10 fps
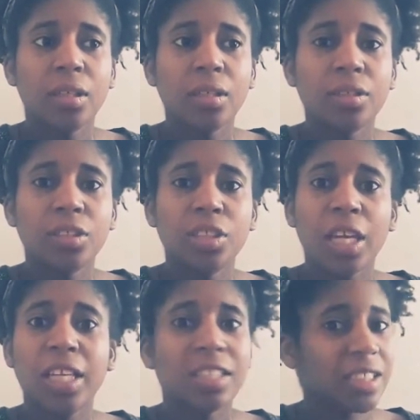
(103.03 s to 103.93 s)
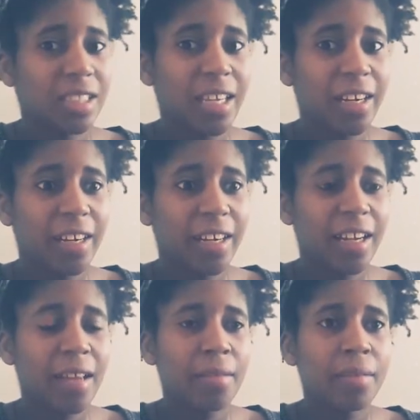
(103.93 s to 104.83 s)
change is there,
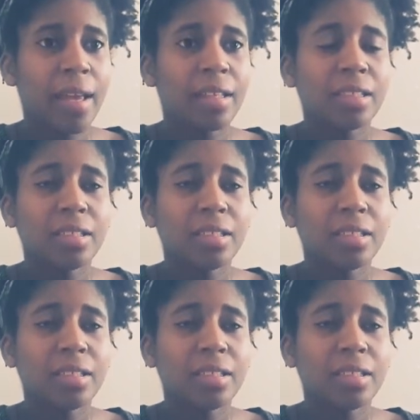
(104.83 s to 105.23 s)
and that